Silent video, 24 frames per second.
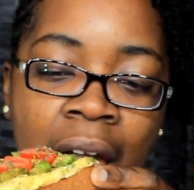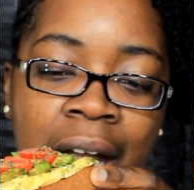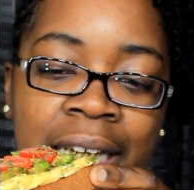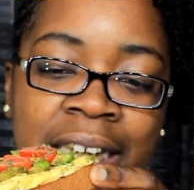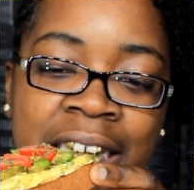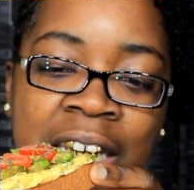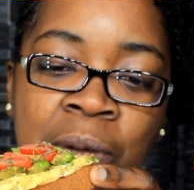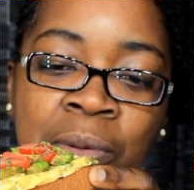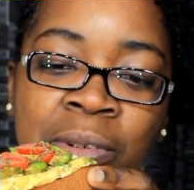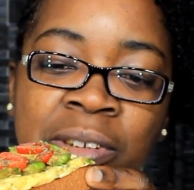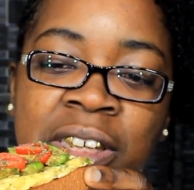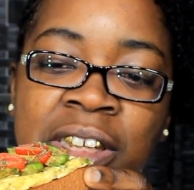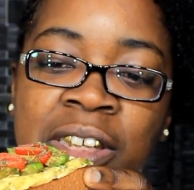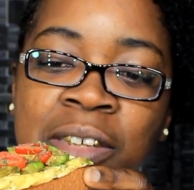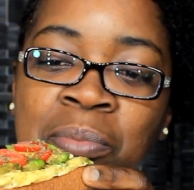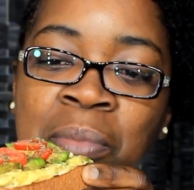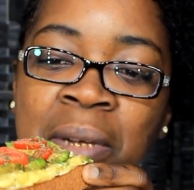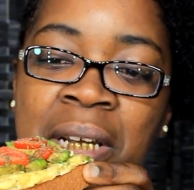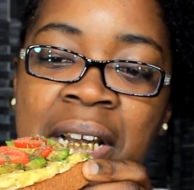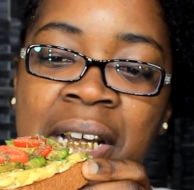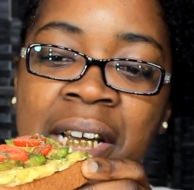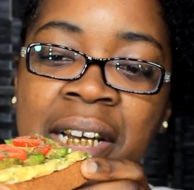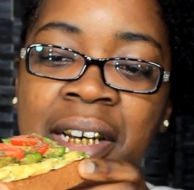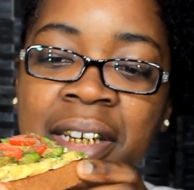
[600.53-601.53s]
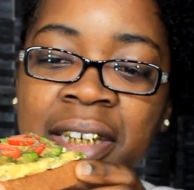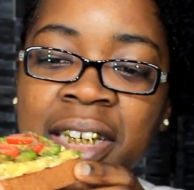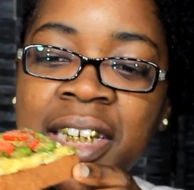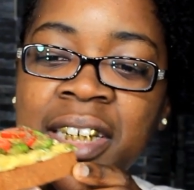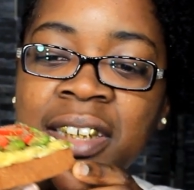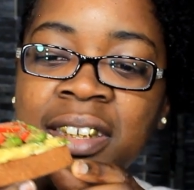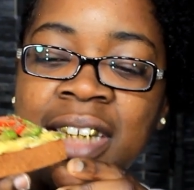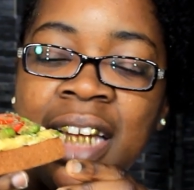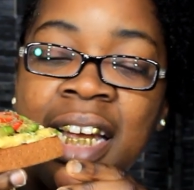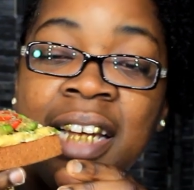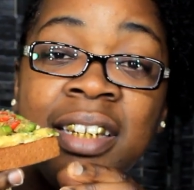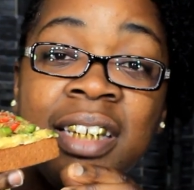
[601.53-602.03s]
there was this man. He
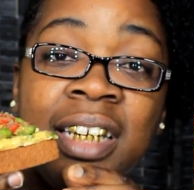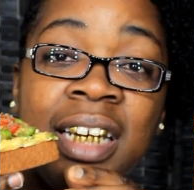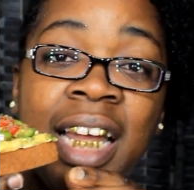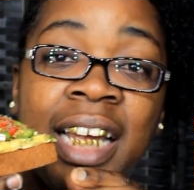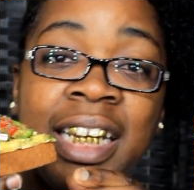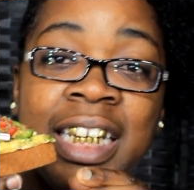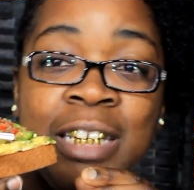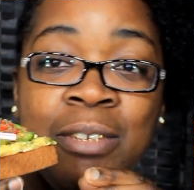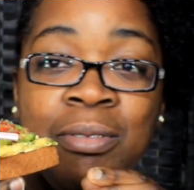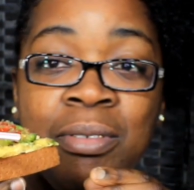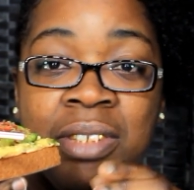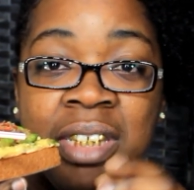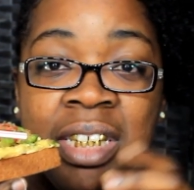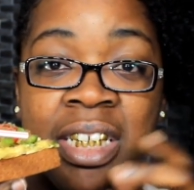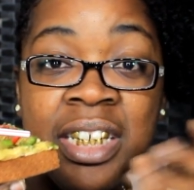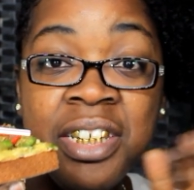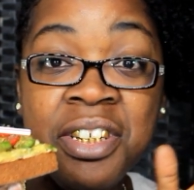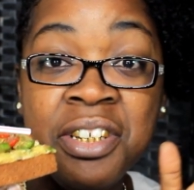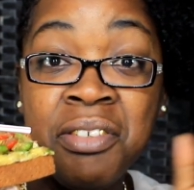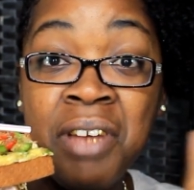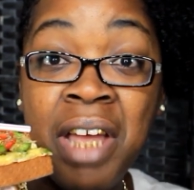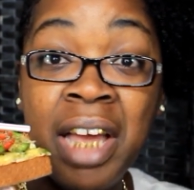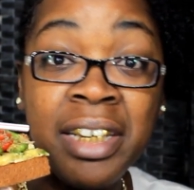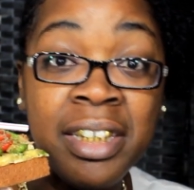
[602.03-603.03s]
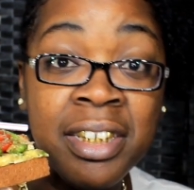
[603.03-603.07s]
sounded like he was Indian. I